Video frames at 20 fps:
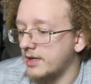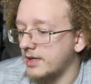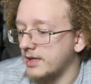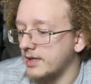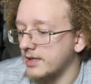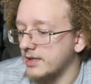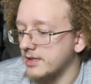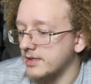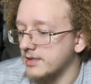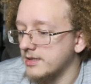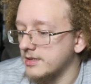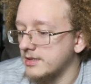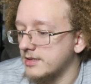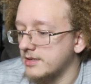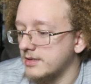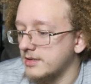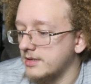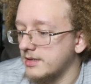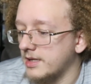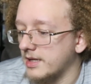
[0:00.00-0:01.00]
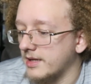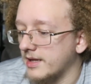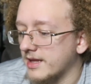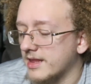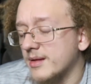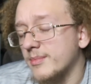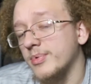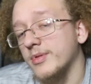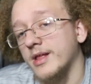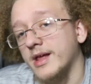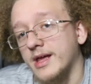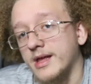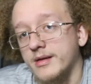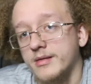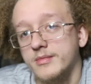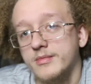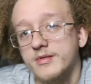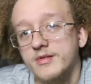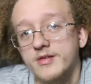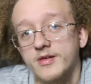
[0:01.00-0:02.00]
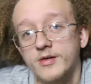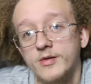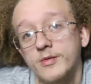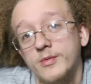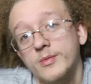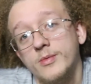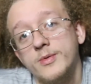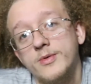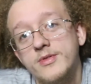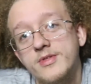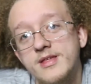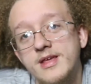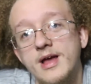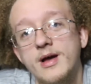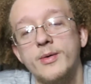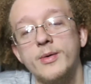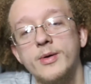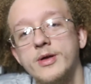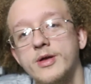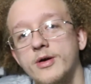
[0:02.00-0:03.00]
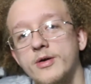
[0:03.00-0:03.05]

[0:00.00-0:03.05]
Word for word: And yeah, that's the plan. So we'll see how it